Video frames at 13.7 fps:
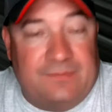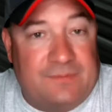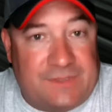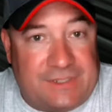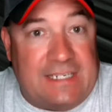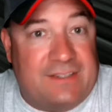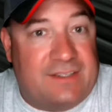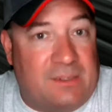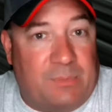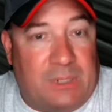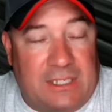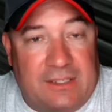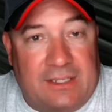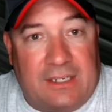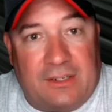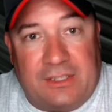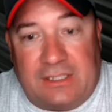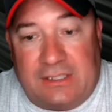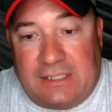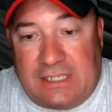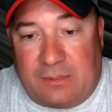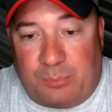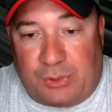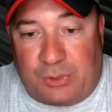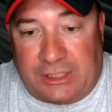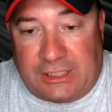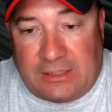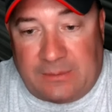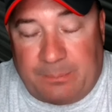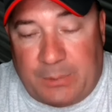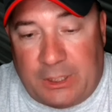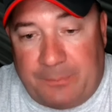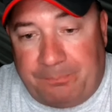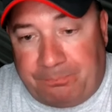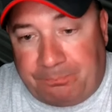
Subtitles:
sees somebody there that he can bring in. But